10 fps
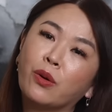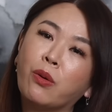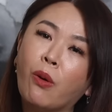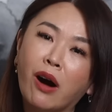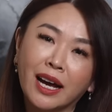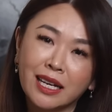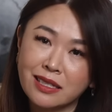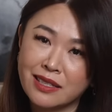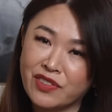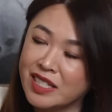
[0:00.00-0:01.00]
quiet
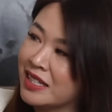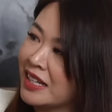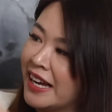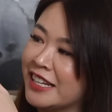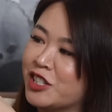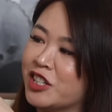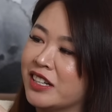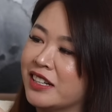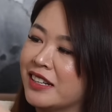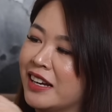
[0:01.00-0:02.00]

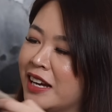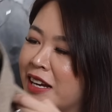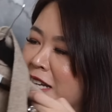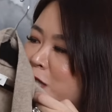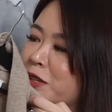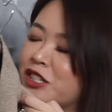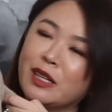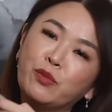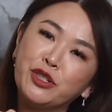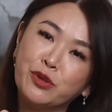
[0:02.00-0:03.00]
sophistication,
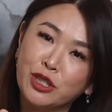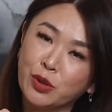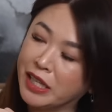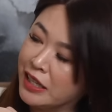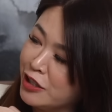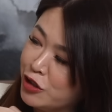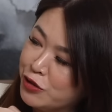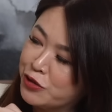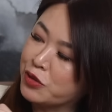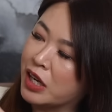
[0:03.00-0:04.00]
especially when you are doing it
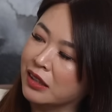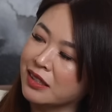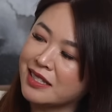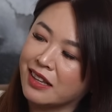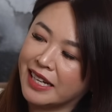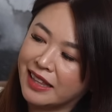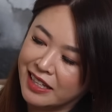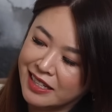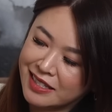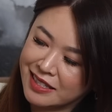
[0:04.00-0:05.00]
neutral colors like
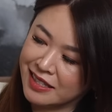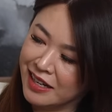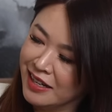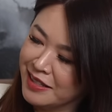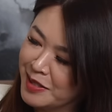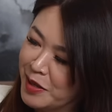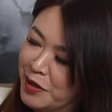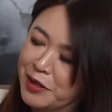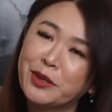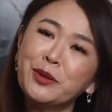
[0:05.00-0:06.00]
this.
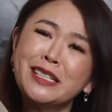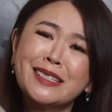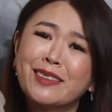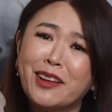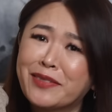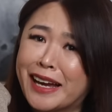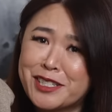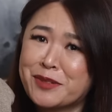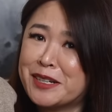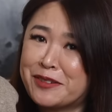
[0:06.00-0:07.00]
So who doesn't love cashmere,